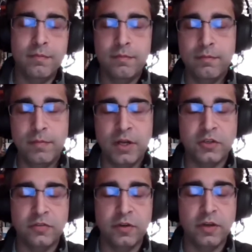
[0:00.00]
much
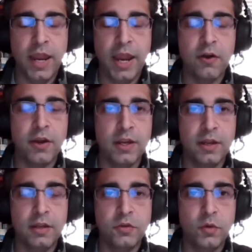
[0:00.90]
of an
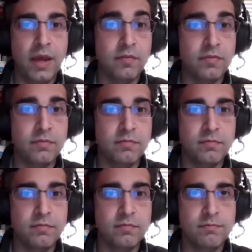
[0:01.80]
area you have
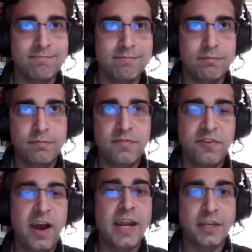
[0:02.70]

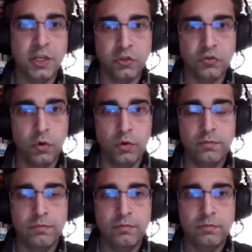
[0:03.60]
fine control
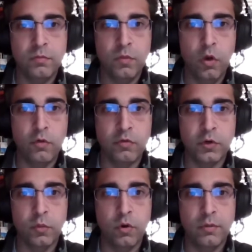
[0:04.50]
over
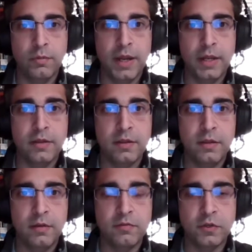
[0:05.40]
your war mech
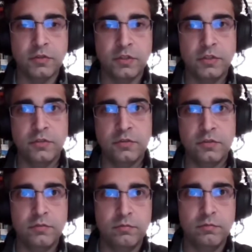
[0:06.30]

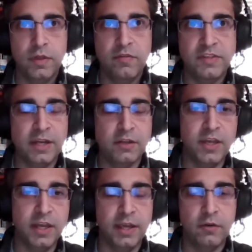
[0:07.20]
versus if it's
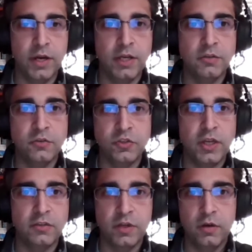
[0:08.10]
outside that range,
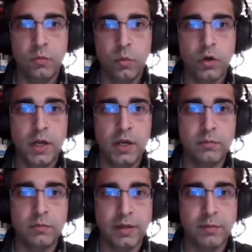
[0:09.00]
it's going to work
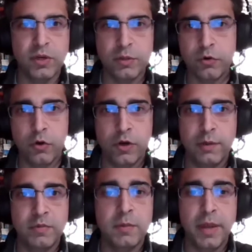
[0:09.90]
on like
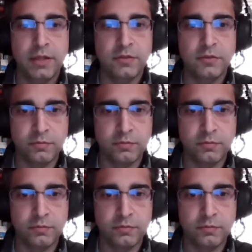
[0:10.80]
pre-programmed commands.